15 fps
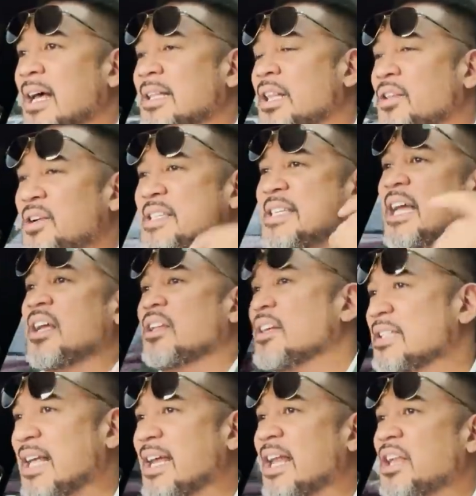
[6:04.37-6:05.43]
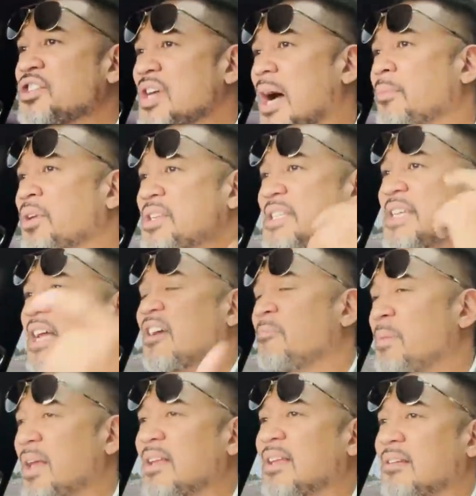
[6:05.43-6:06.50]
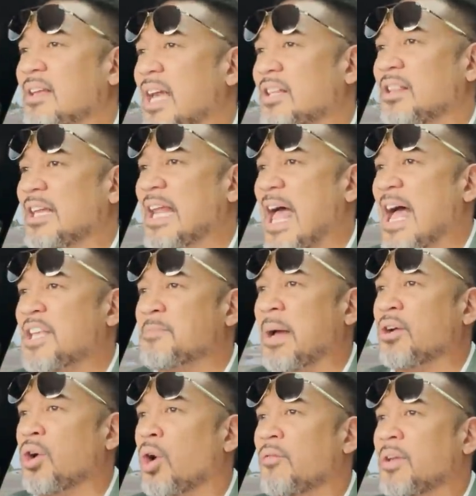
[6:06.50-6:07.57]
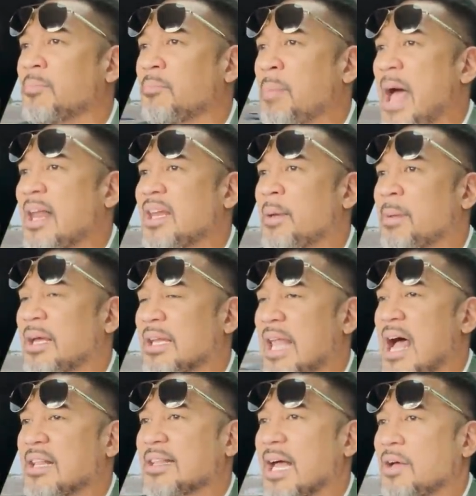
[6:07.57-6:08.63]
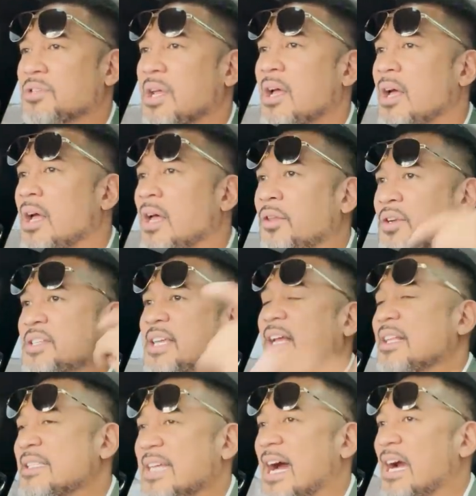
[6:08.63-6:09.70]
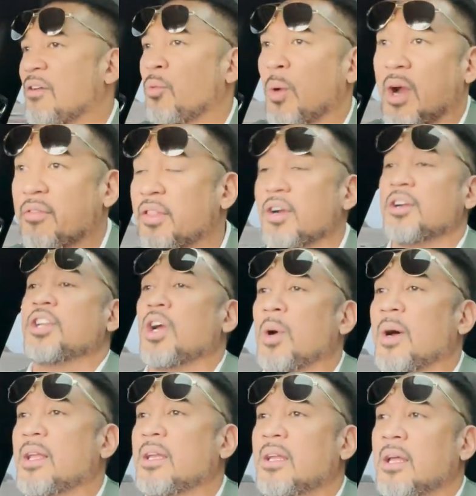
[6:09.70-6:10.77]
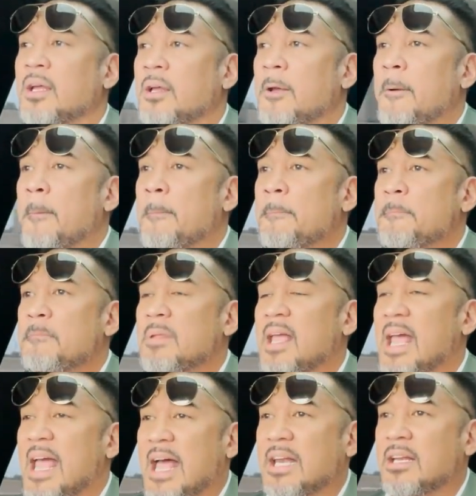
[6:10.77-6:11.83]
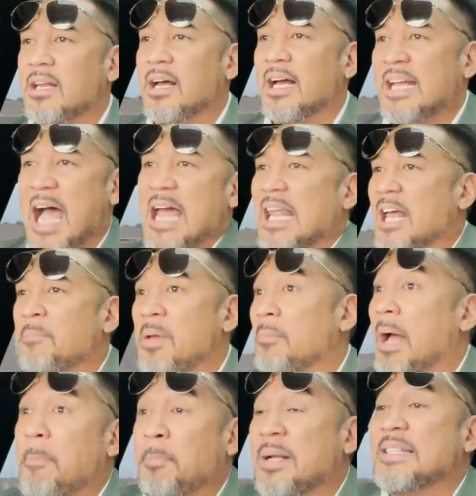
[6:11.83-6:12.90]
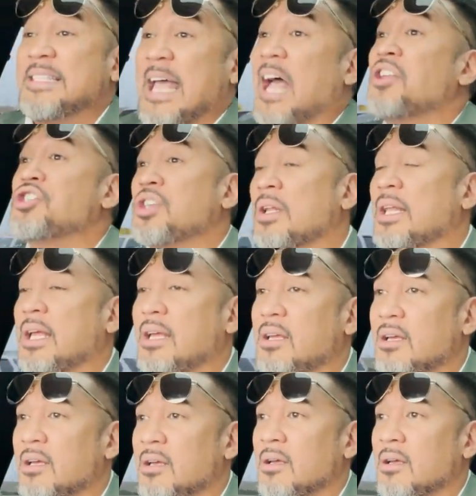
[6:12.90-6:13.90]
that they're sick of their dead-end job. They're sick of being kicked in the ass by COVID and pandemic and lockdowns. They're sick and tired of whatever they're doing. And a guy like me might potentially